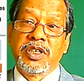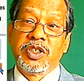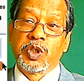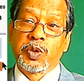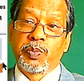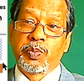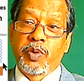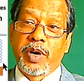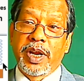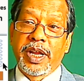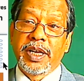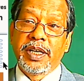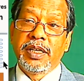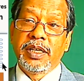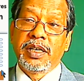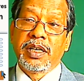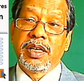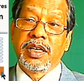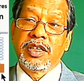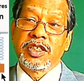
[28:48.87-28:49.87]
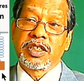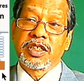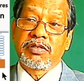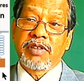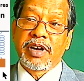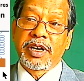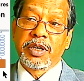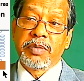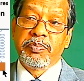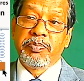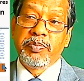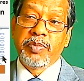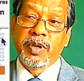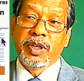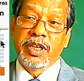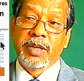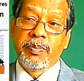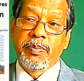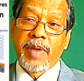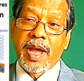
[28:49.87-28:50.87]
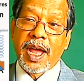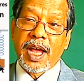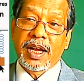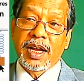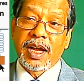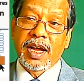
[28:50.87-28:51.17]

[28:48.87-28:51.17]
Spring is trying to pull it back.